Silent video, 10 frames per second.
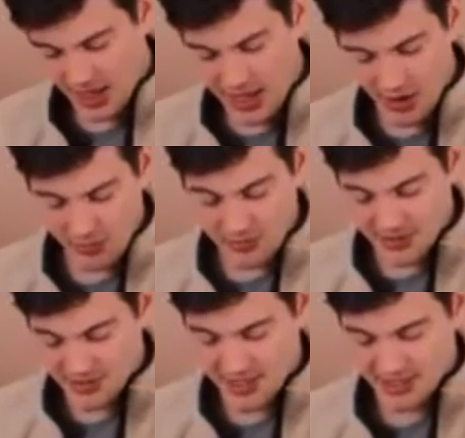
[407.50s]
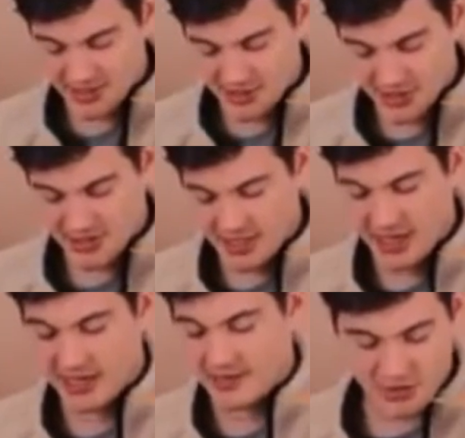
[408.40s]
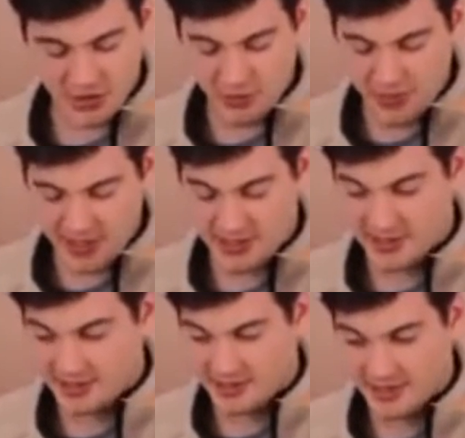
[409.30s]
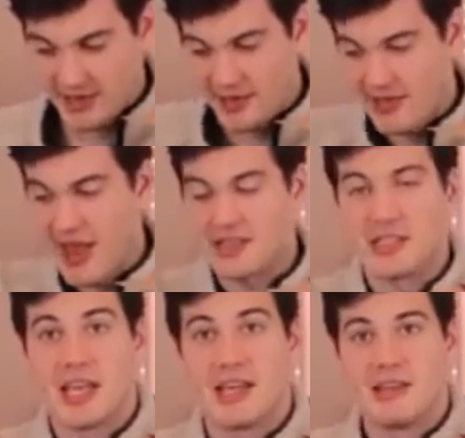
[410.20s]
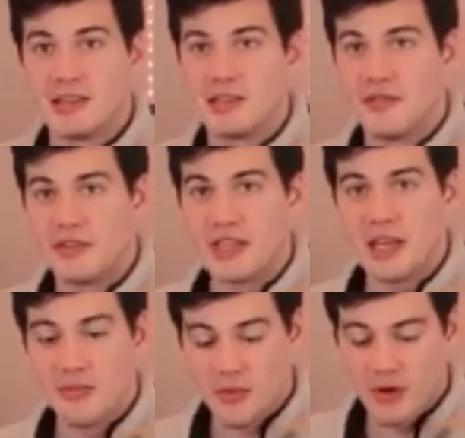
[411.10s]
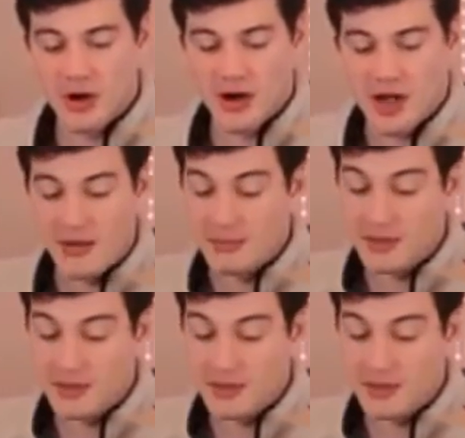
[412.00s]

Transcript: I hope this thing is just like 2 pieces and then that's it. Because if it's any more, I'm